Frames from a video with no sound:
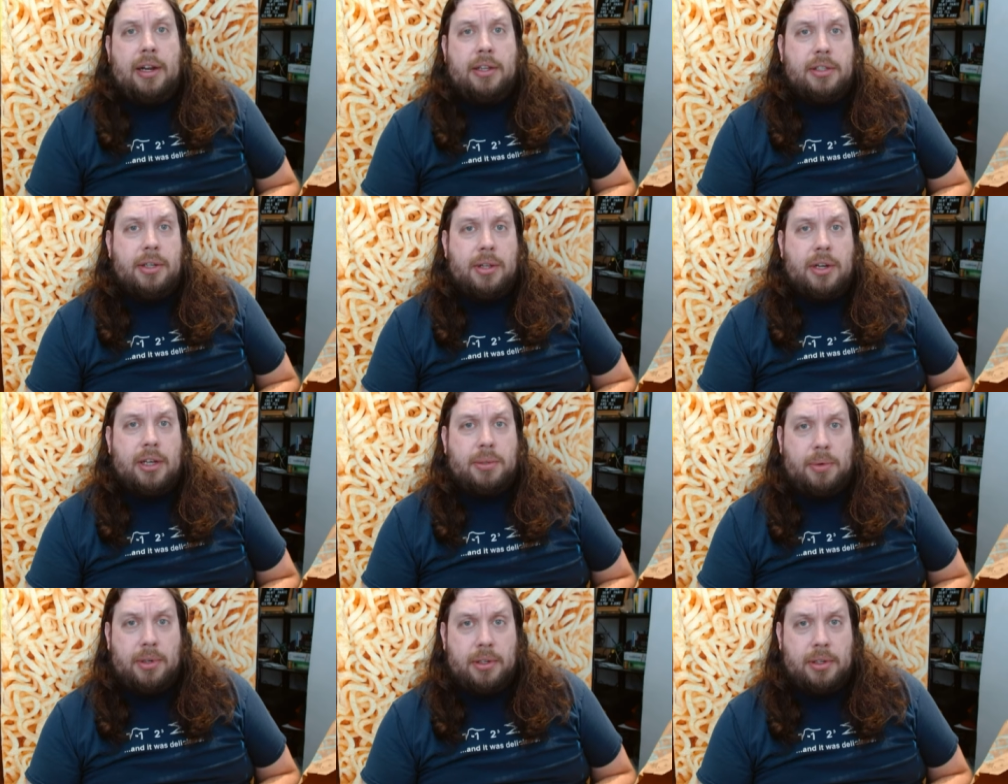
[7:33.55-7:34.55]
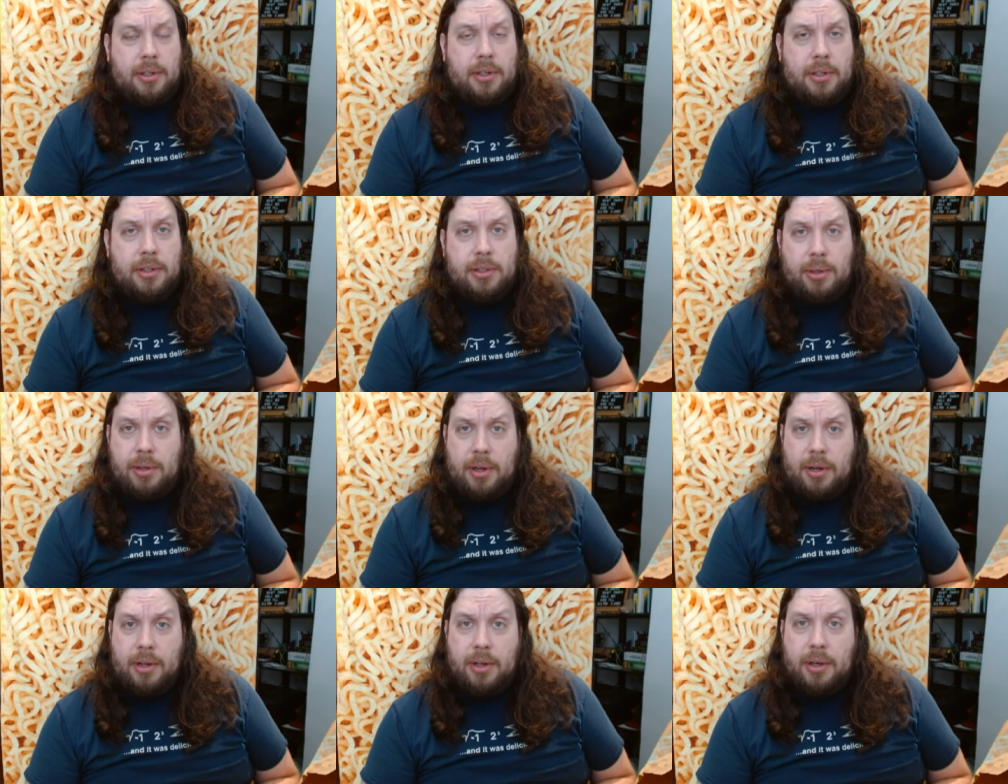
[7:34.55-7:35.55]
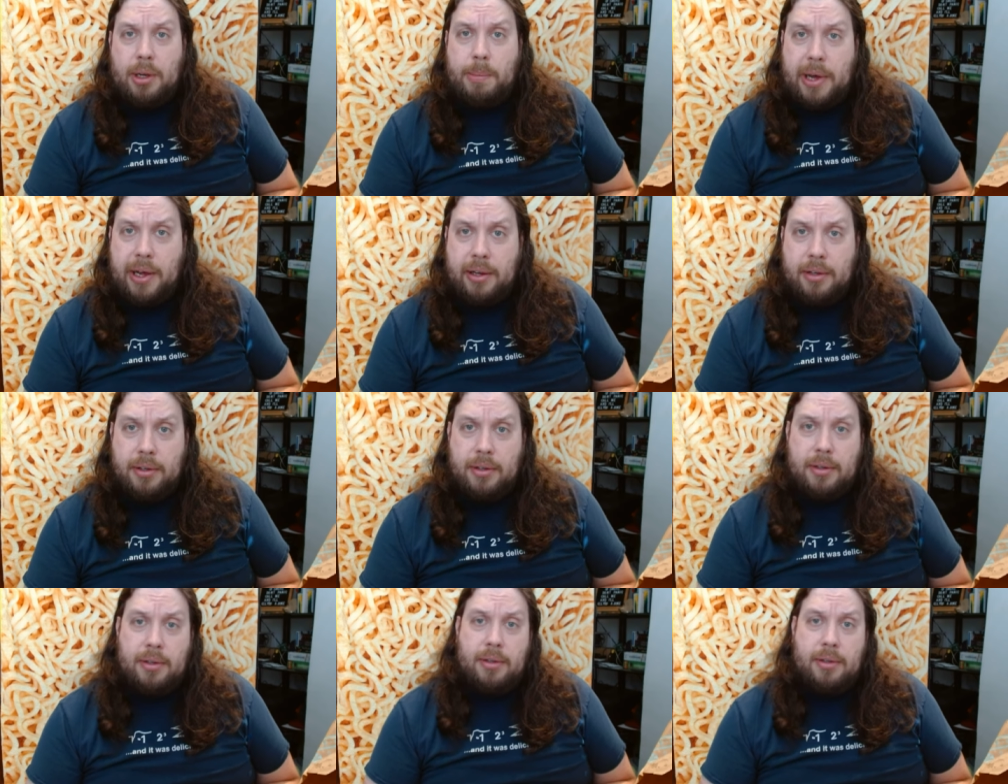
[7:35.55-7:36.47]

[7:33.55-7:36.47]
And I'll see you in the next one. So long. Goodbye.